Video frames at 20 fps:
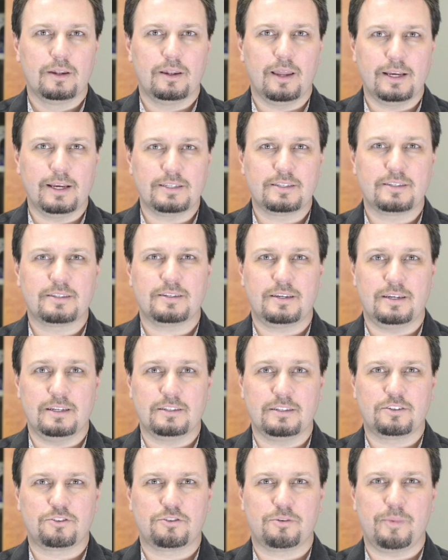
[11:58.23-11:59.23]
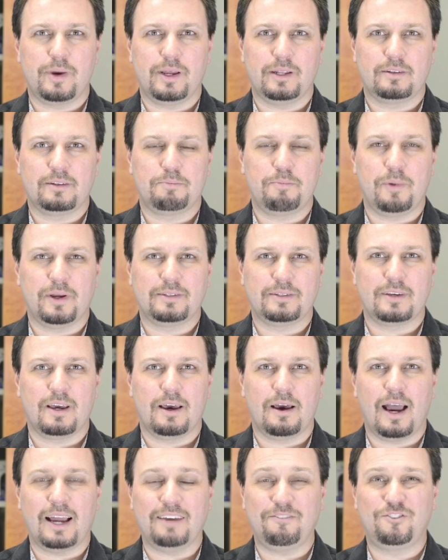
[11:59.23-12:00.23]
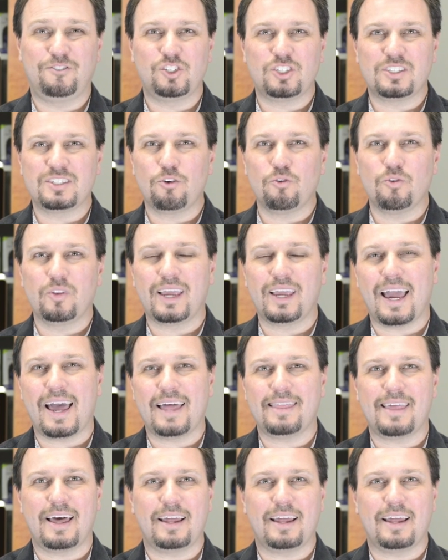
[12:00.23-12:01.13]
Nice instrument, but I've just only had